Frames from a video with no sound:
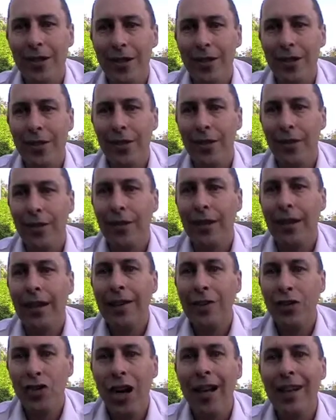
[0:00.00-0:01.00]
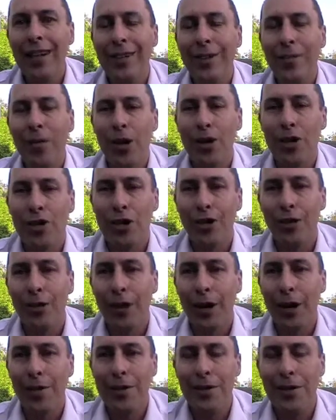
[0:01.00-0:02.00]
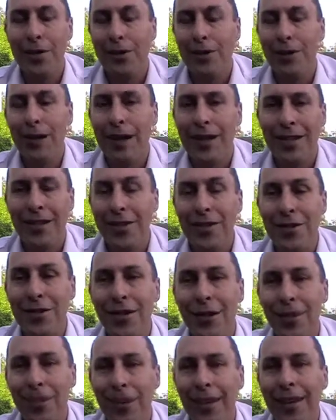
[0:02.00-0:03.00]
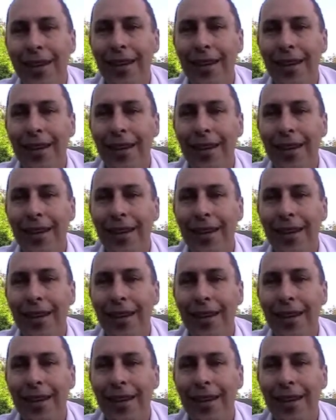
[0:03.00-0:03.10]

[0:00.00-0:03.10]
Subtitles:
I was sort of chuckling to myself while I was still fast asleep